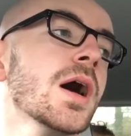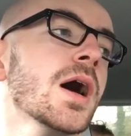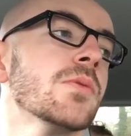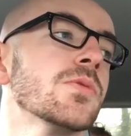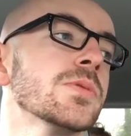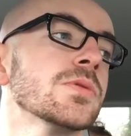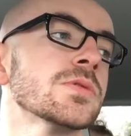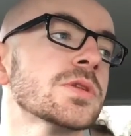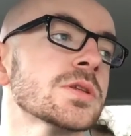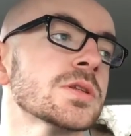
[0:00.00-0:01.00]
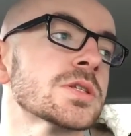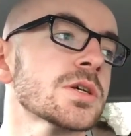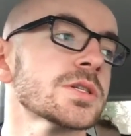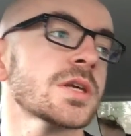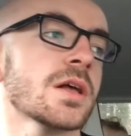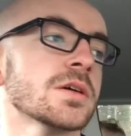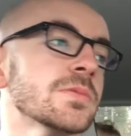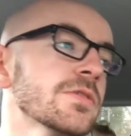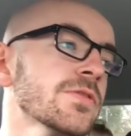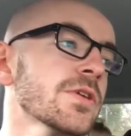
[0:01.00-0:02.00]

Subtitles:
and we'll be able to discuss that a little bit